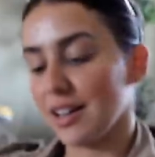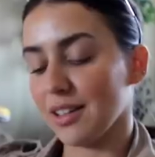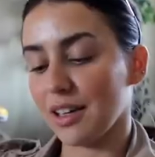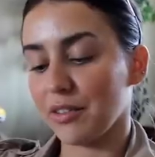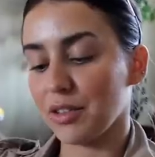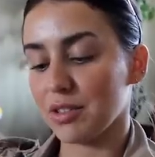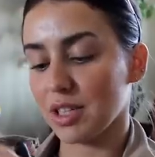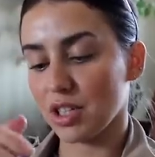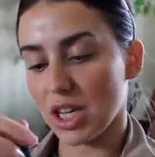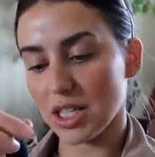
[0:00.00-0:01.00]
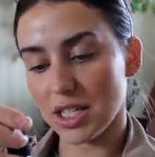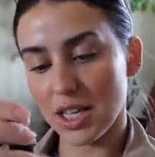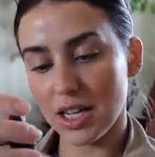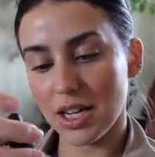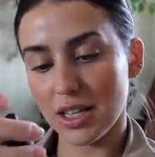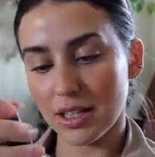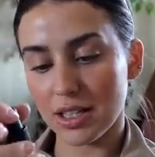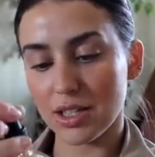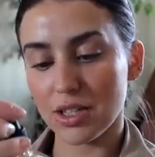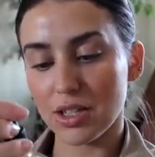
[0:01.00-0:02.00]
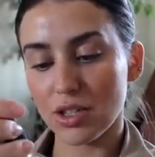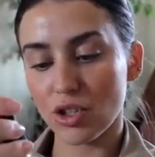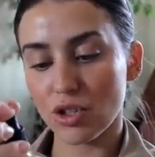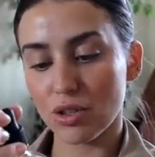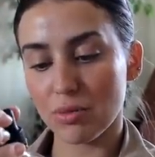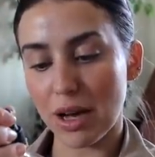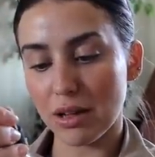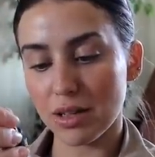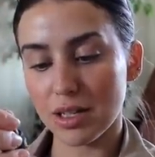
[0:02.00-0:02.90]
a lot of you suggested. And the smell